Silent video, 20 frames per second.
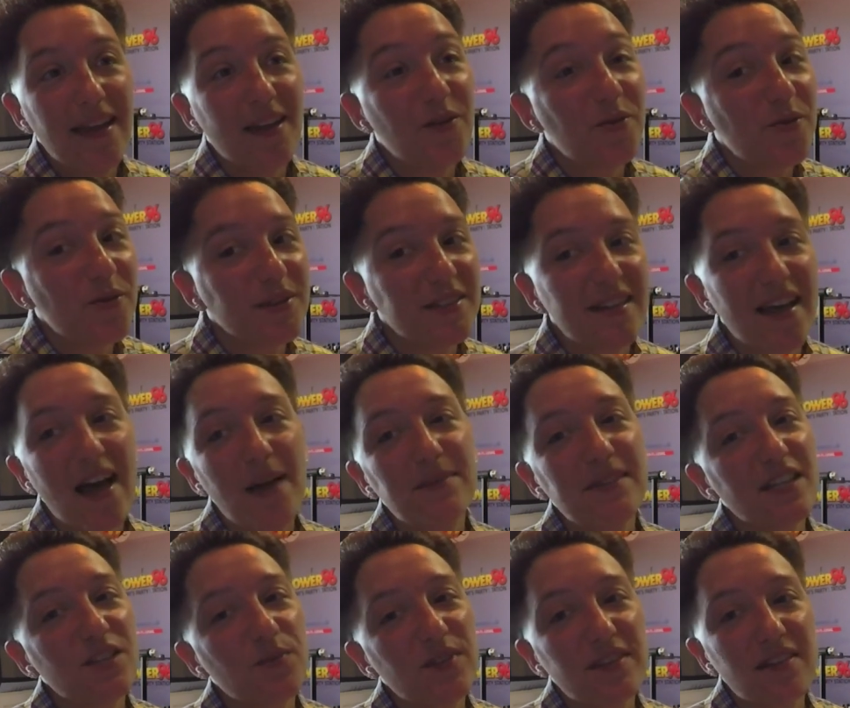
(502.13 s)
At all times.
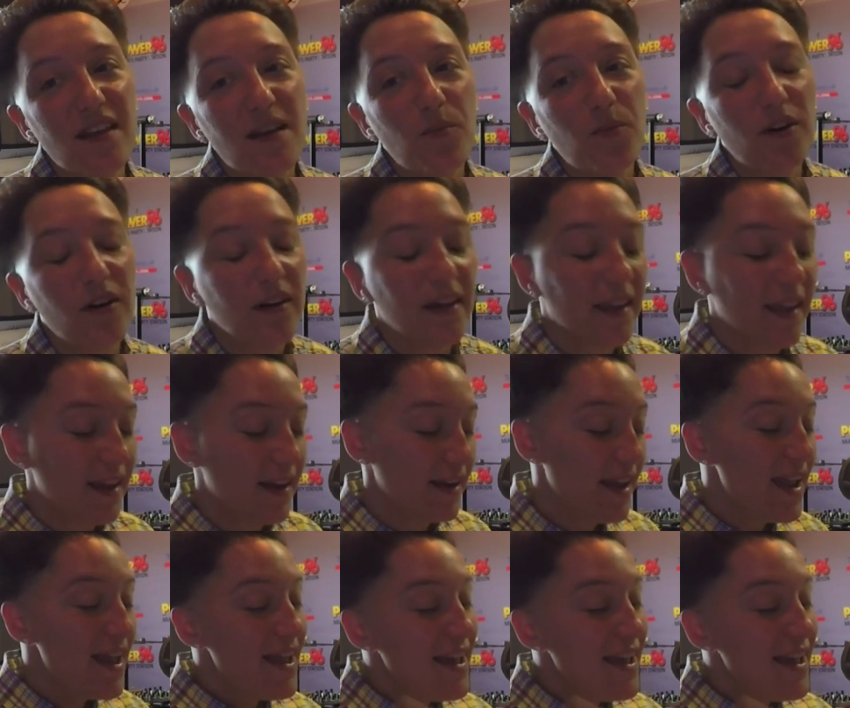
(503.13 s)
That's what's up. Well, again,